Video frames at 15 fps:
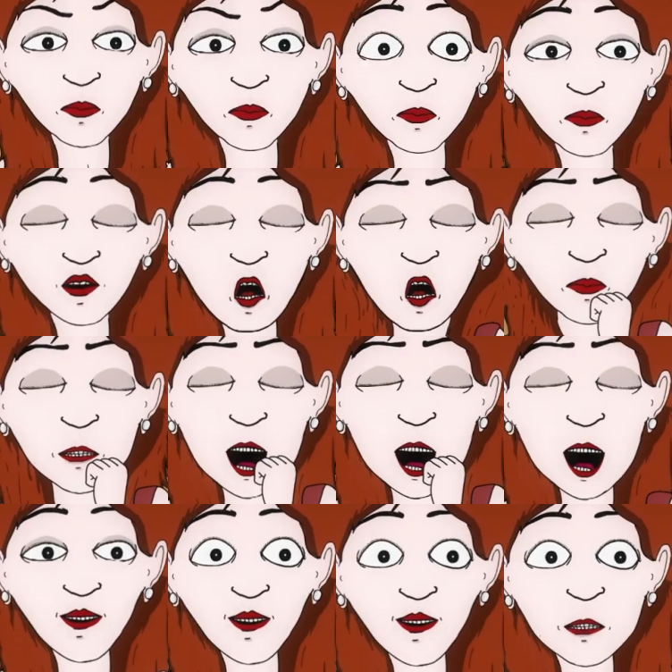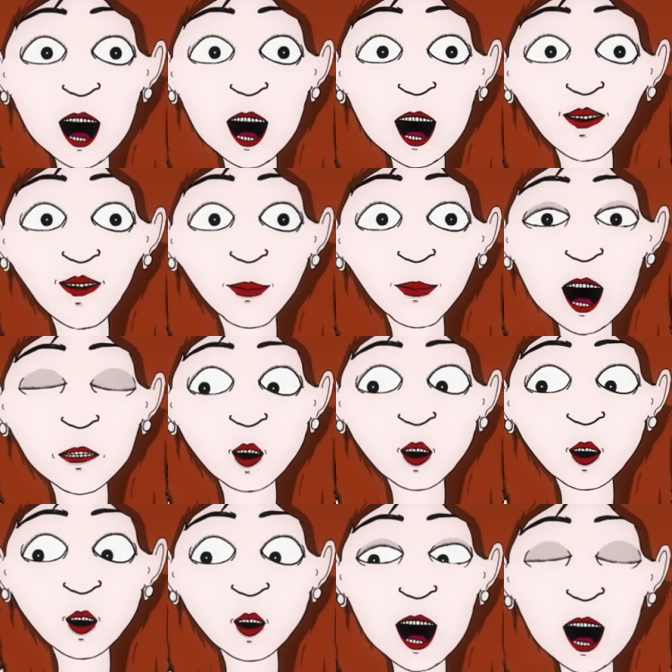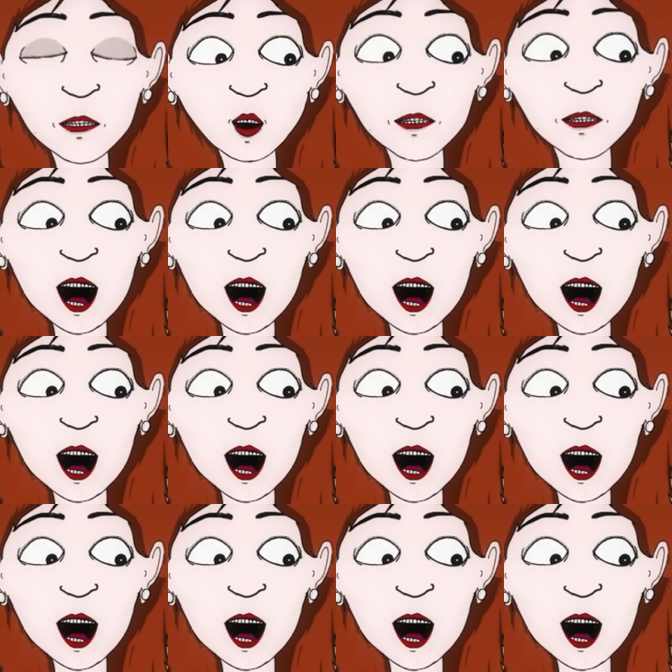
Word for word: Uh, yeah, yeah, I, uh, I think I